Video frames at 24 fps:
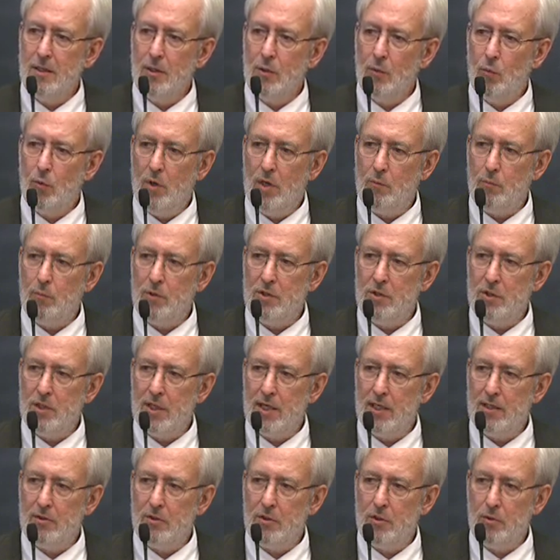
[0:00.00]
what was
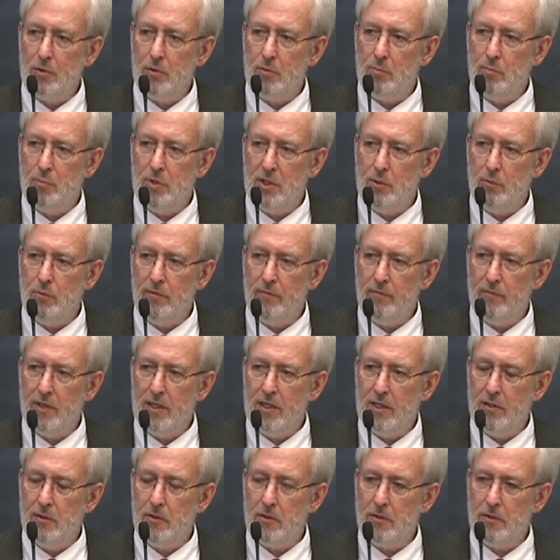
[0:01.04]
yet to be
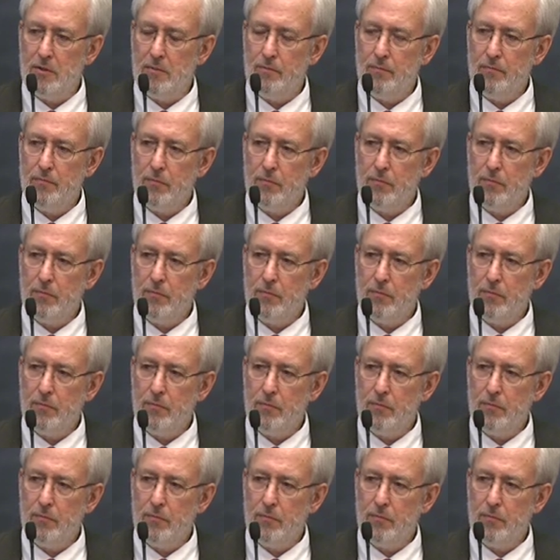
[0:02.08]
revealed.